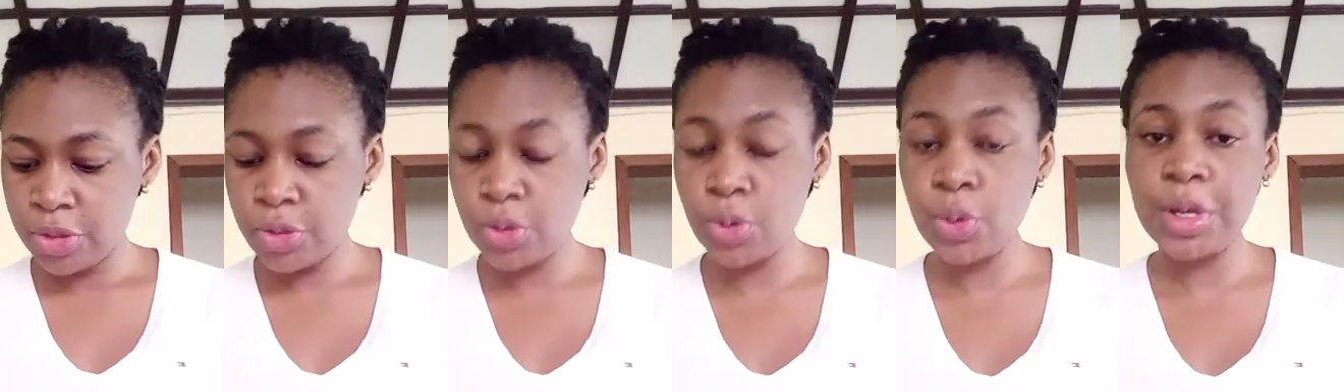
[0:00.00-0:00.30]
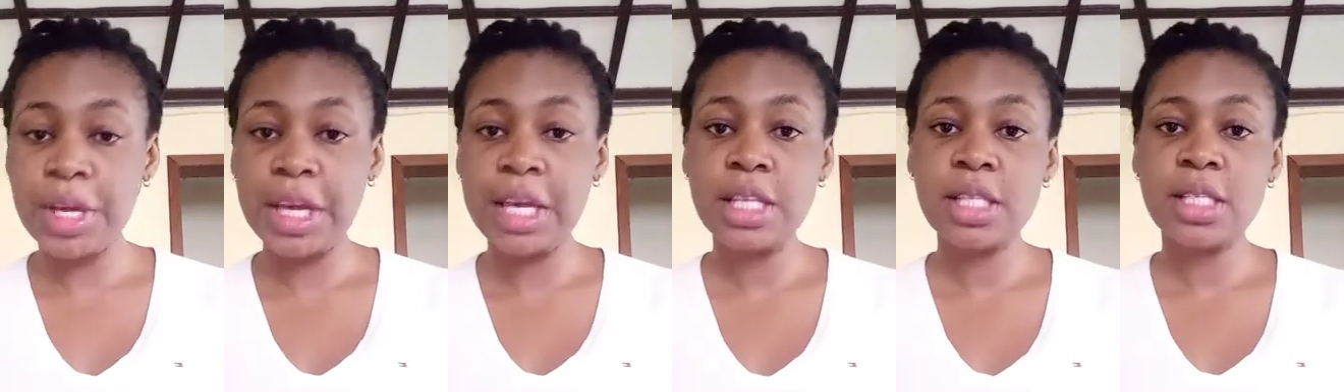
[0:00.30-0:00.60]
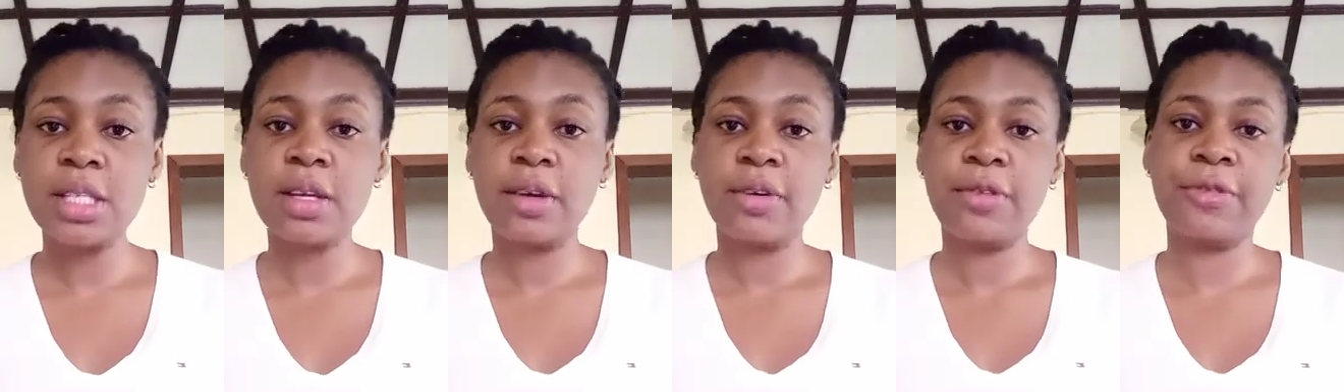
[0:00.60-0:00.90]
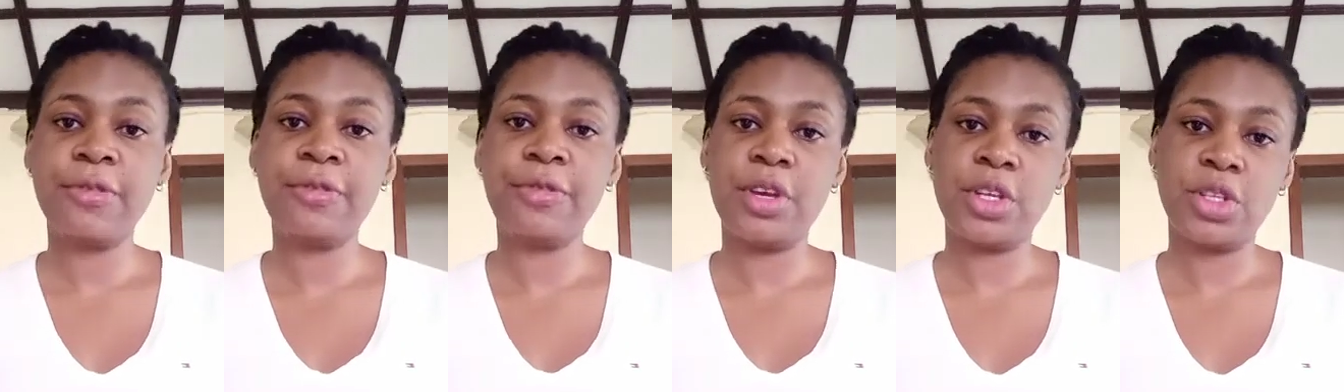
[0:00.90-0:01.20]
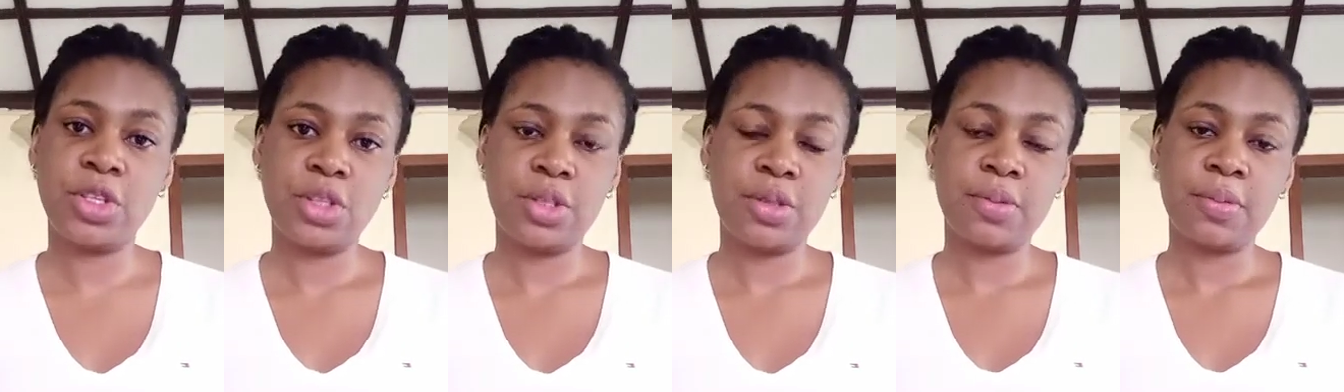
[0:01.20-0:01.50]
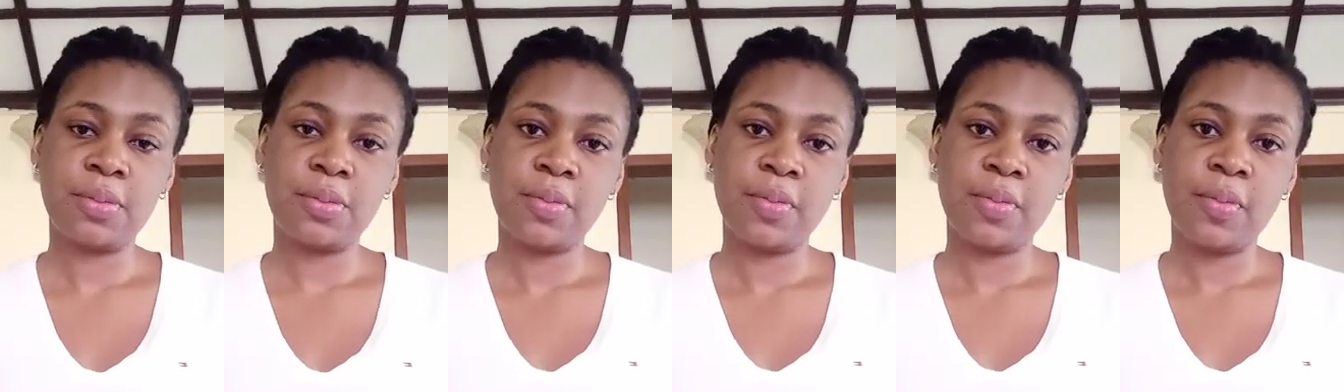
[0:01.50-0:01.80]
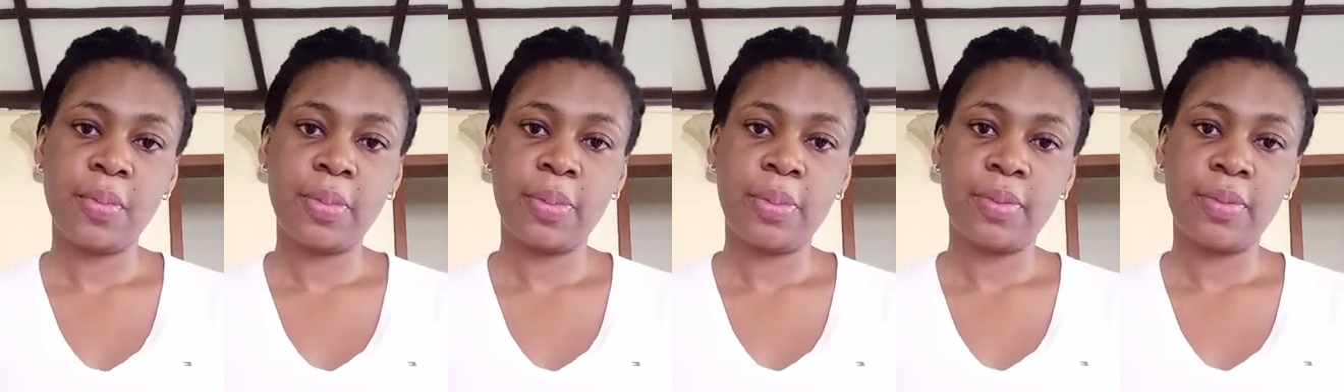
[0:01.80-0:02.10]
to eat fish.
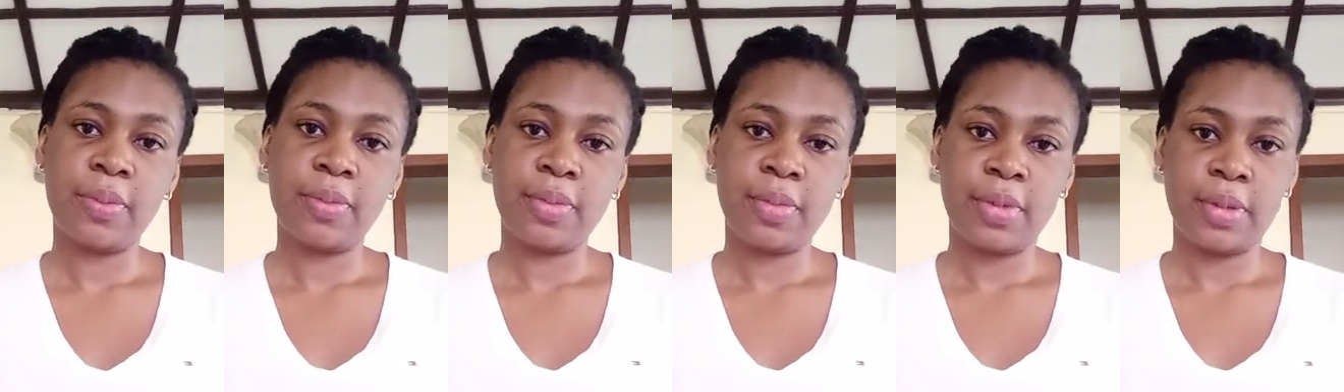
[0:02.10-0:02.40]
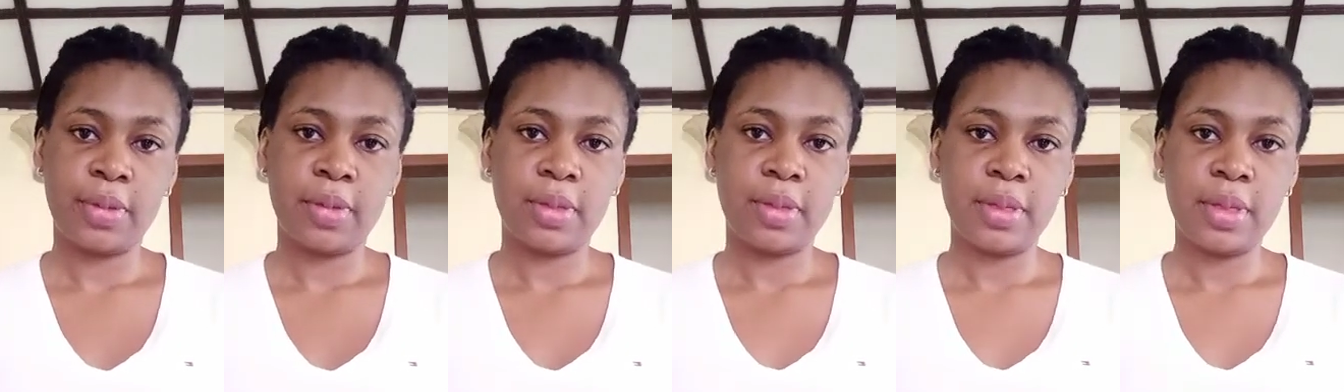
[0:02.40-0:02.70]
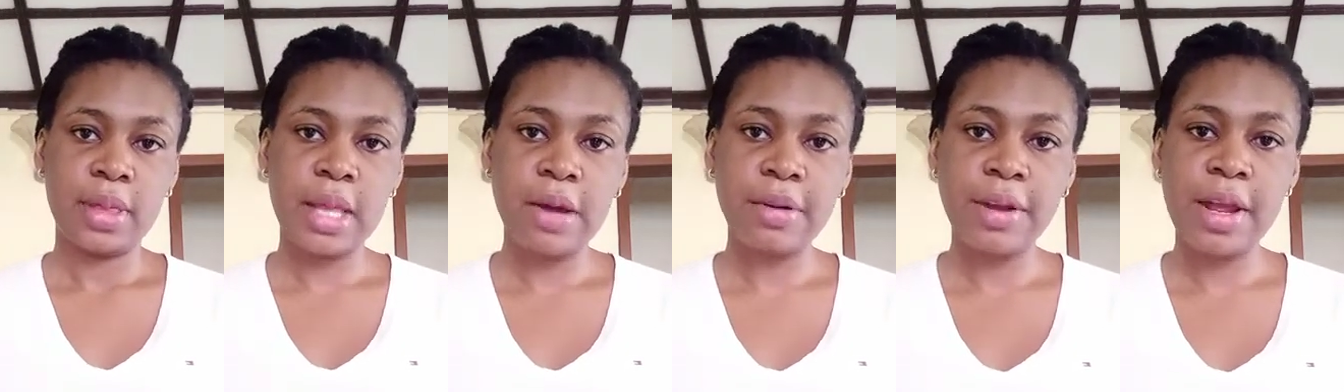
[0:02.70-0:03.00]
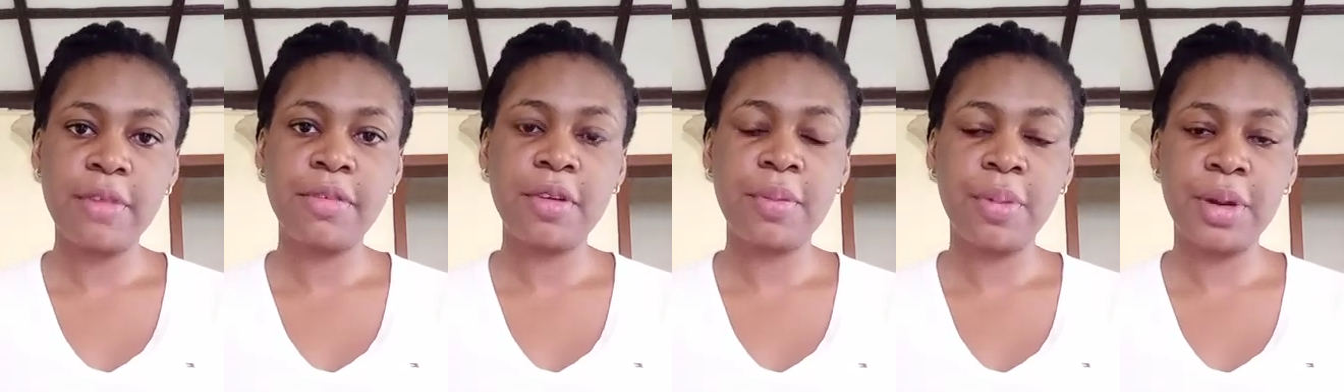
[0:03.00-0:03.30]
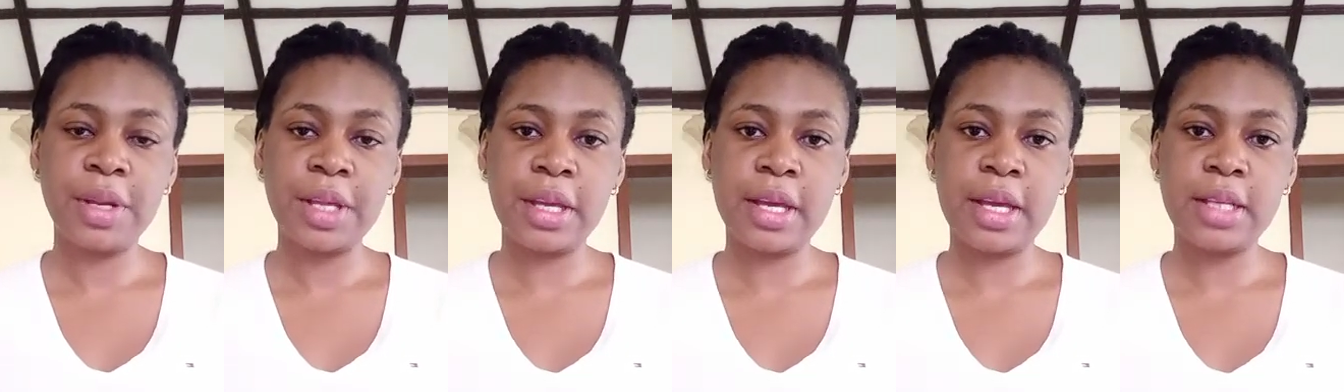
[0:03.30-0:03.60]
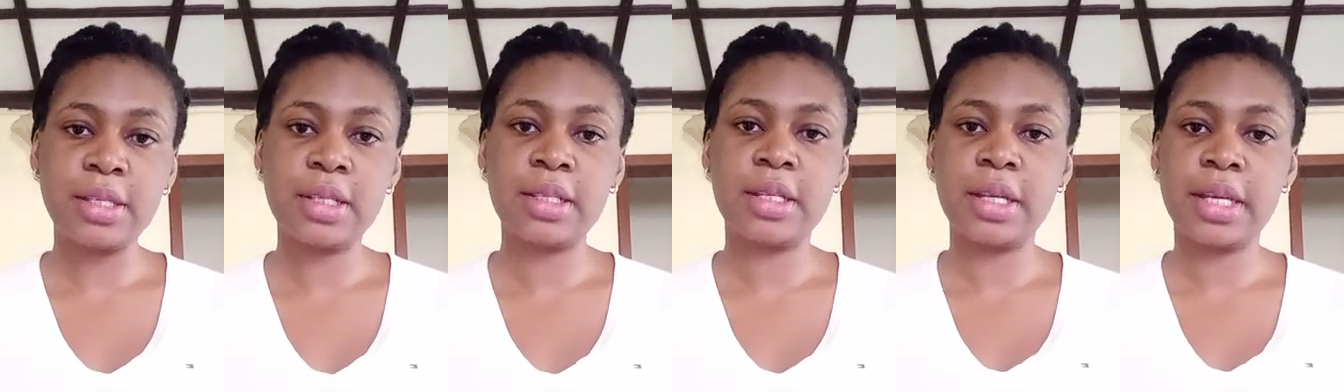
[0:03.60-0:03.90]
Now everybody gets it.